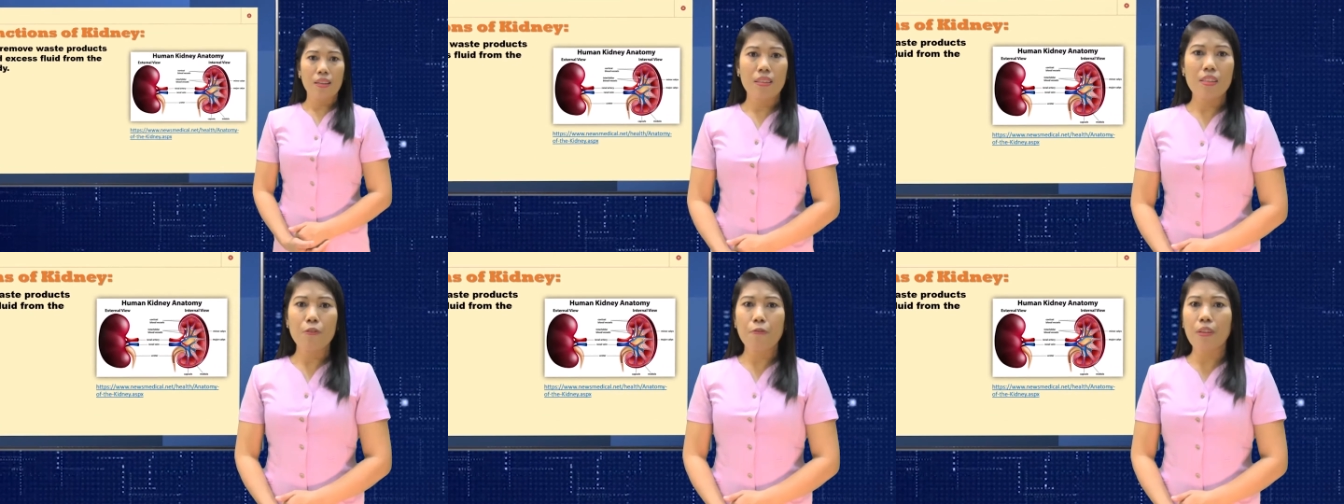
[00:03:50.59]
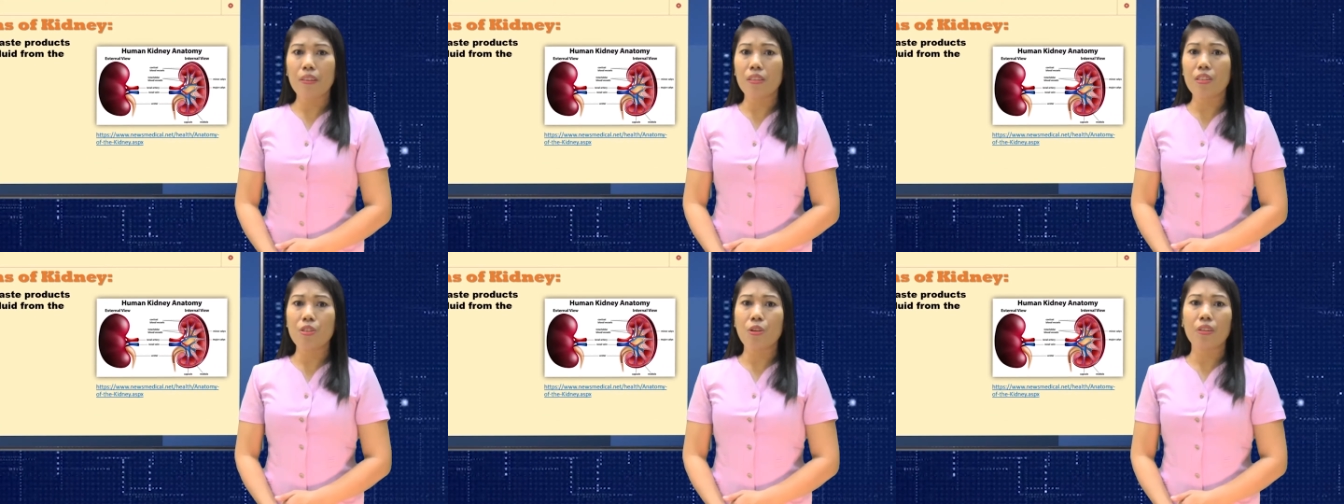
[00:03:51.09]
These
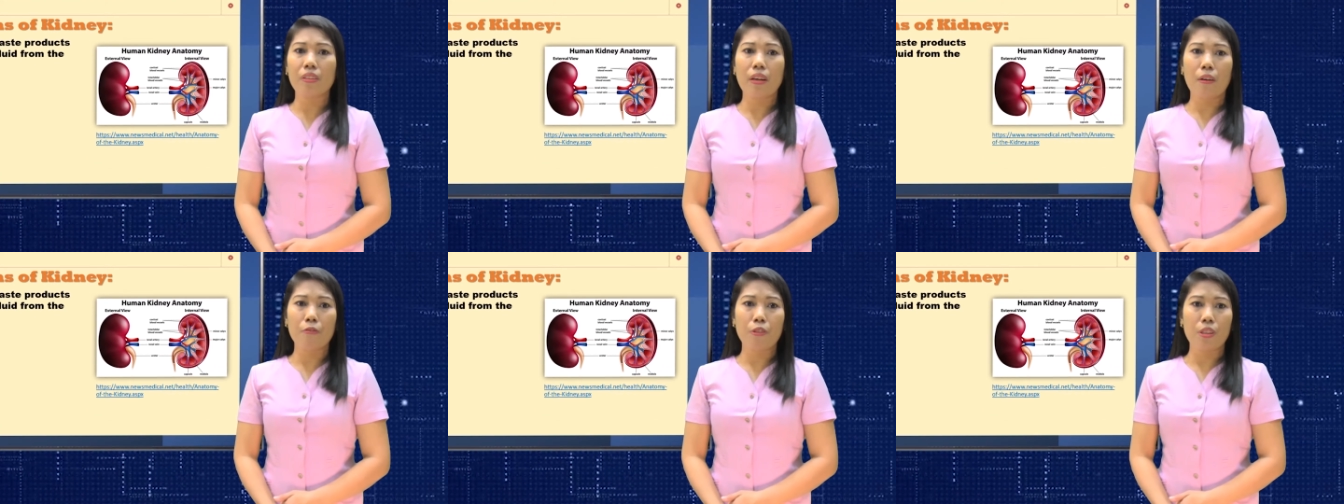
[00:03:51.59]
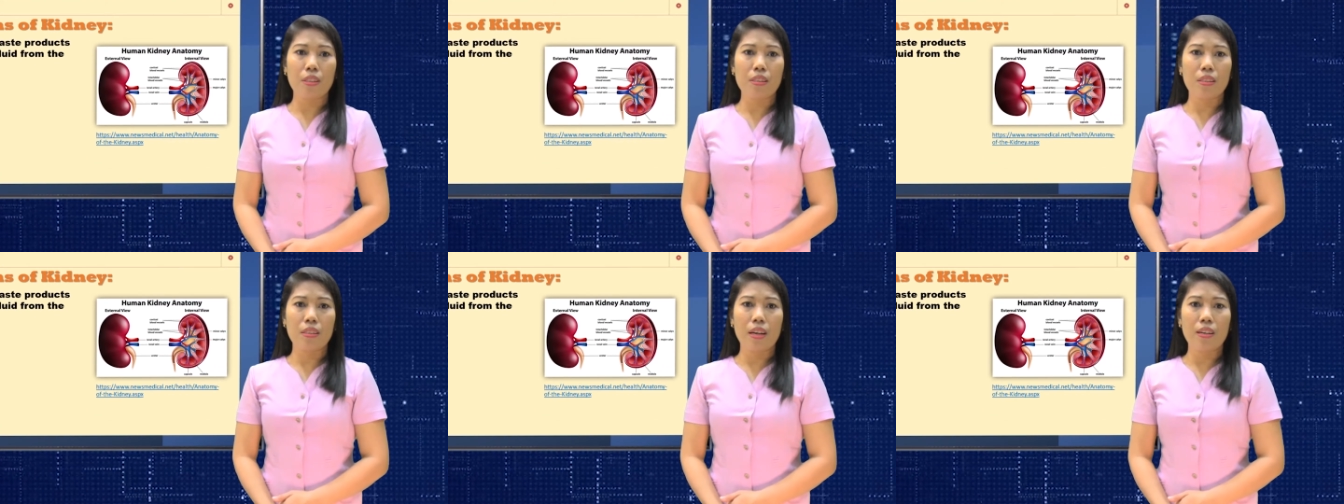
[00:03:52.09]
filters are called
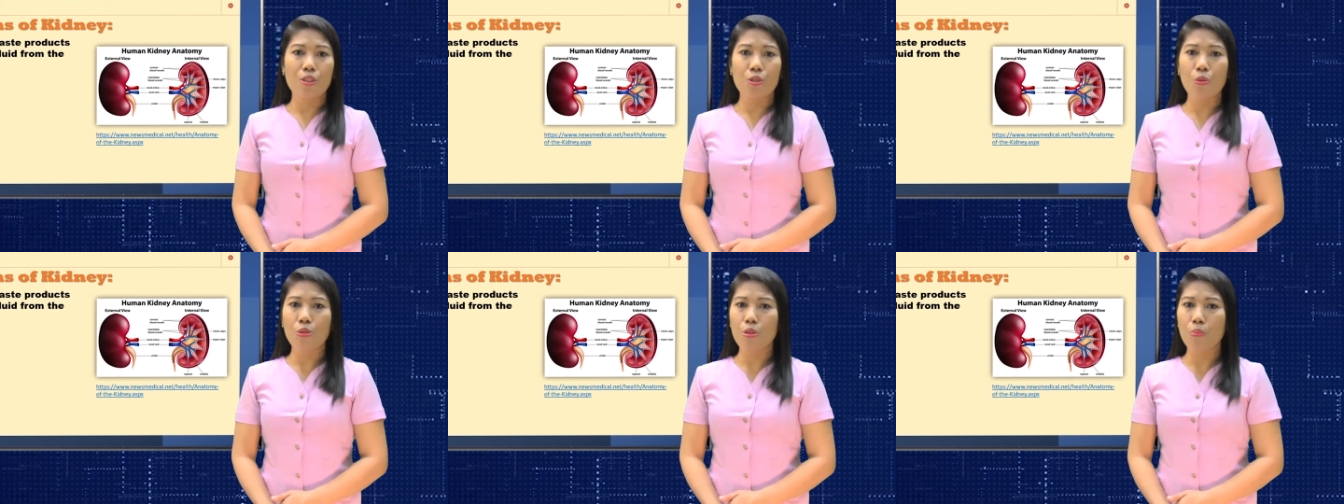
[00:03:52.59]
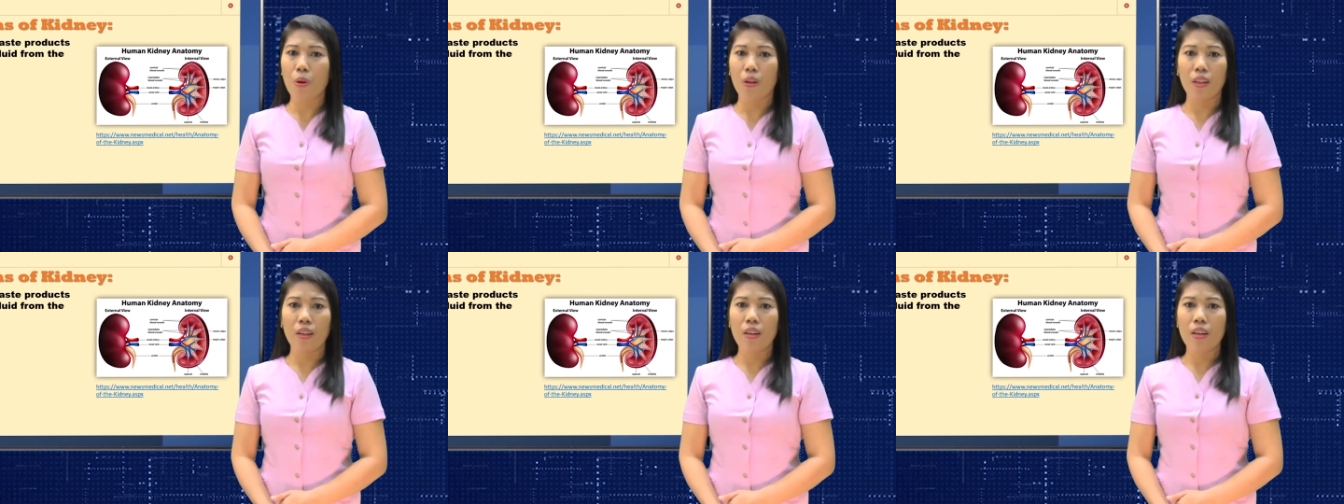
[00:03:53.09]
nephrons. They are so
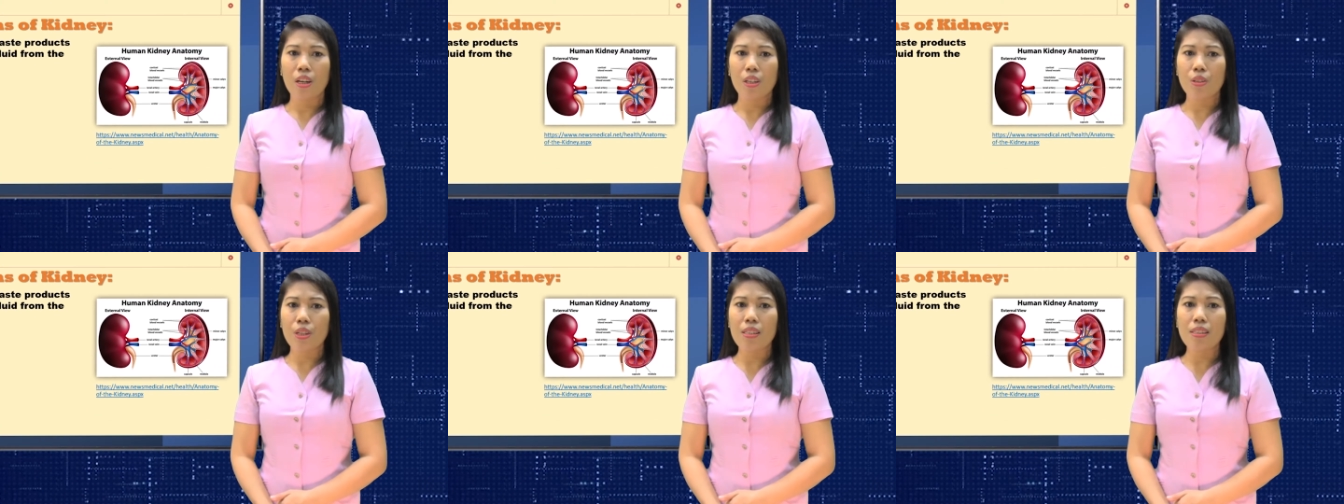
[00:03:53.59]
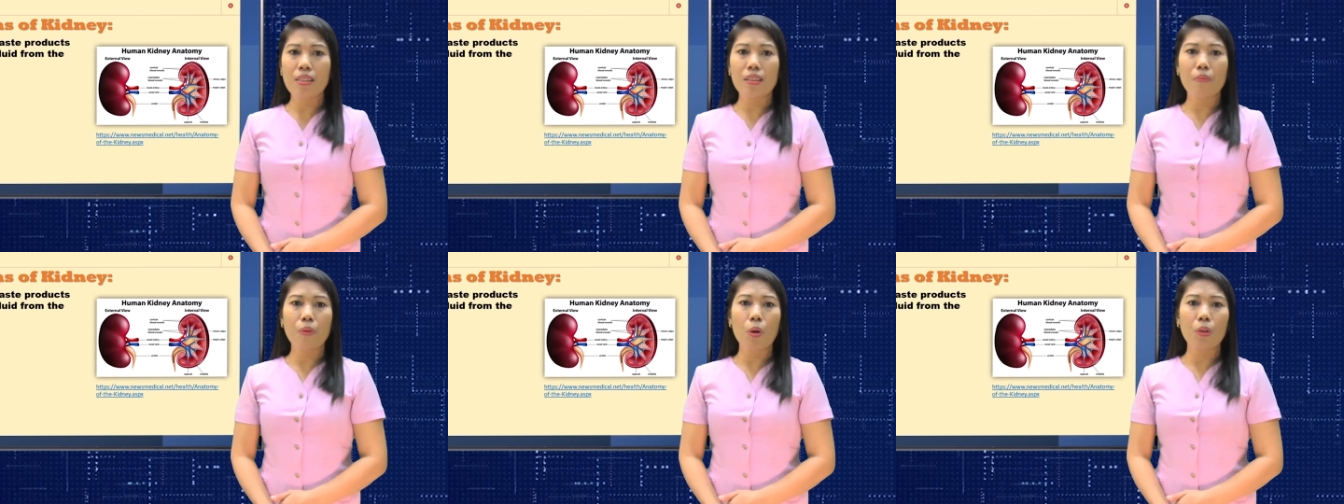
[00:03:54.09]
small. You can see
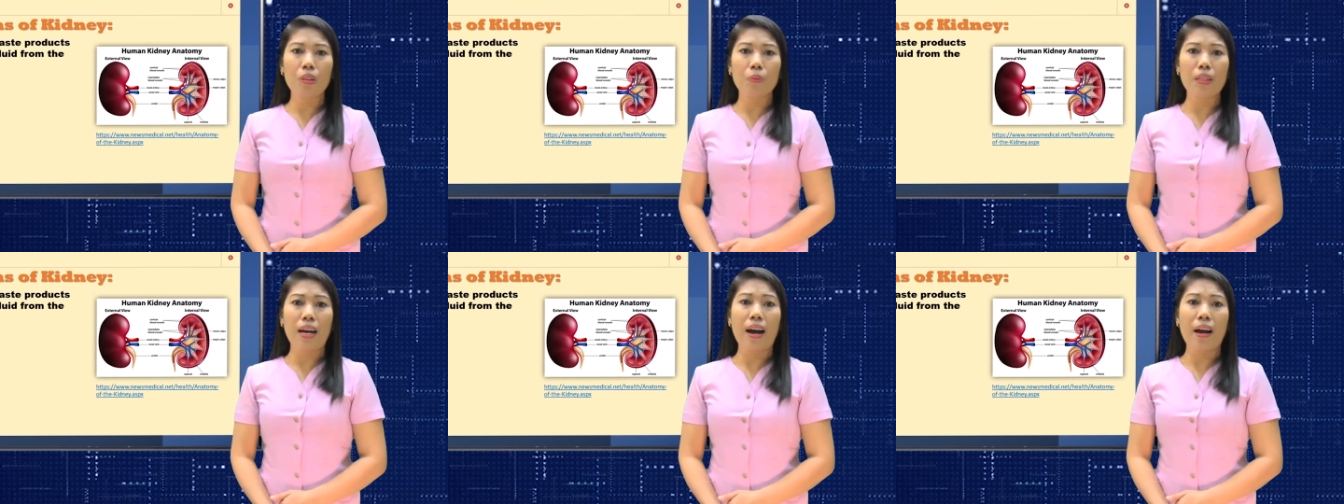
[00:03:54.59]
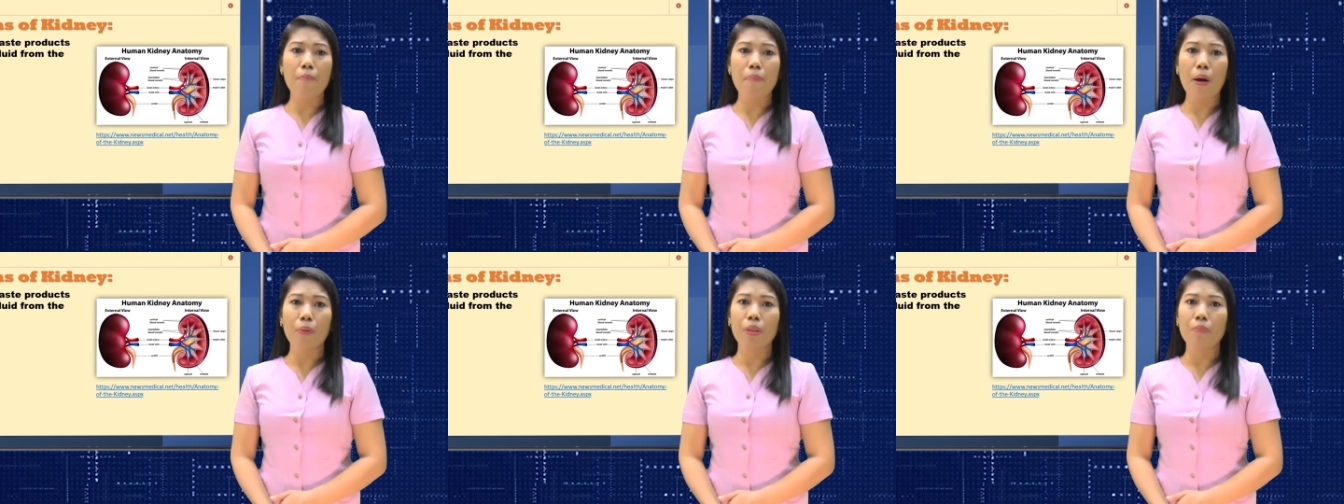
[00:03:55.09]
them only with a
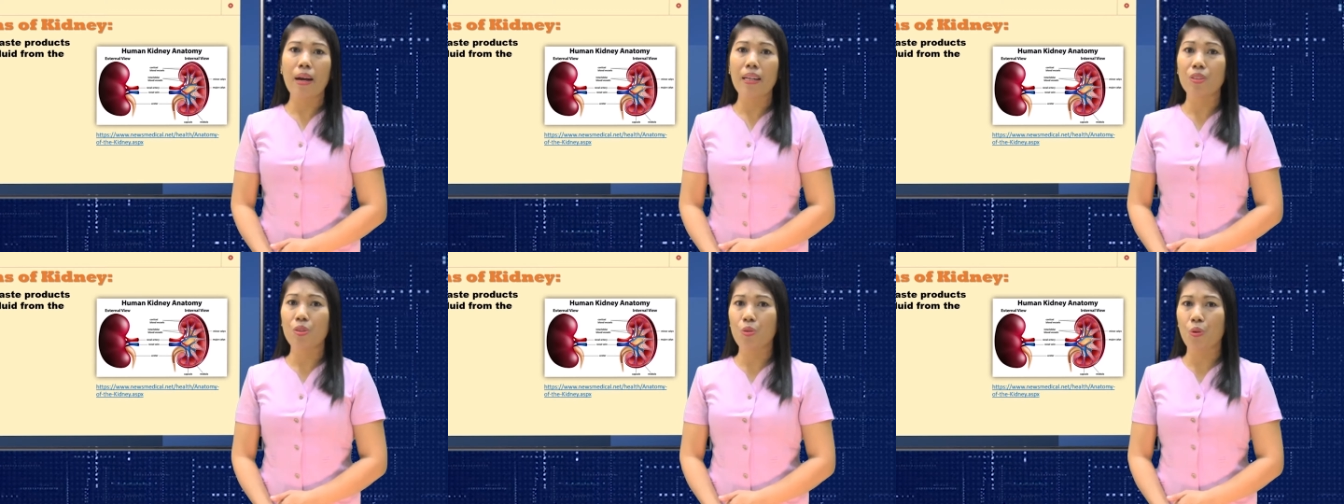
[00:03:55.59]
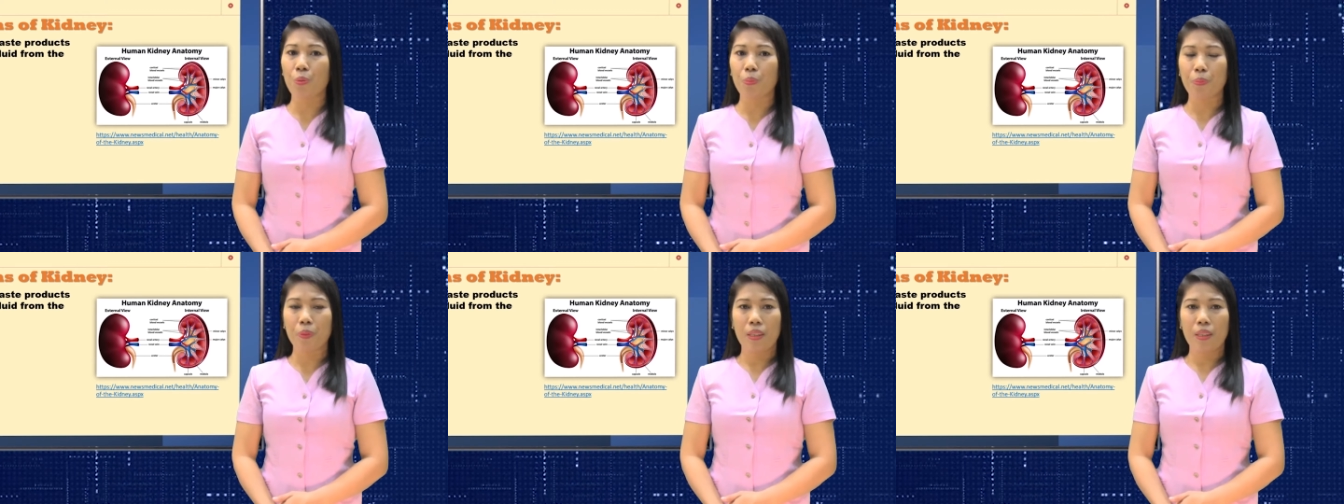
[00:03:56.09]
high-powered microscope.